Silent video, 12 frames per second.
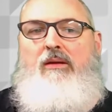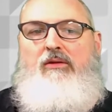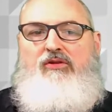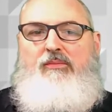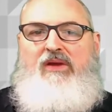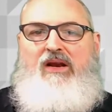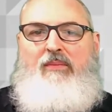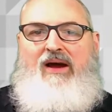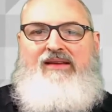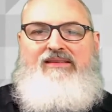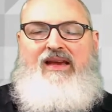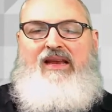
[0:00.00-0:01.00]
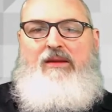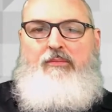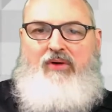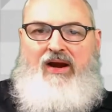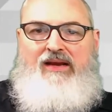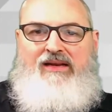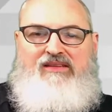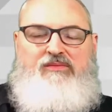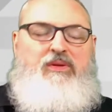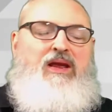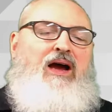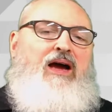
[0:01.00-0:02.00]
to minimize any brightness
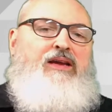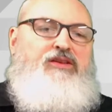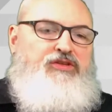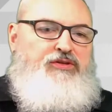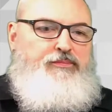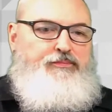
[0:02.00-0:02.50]
behind you.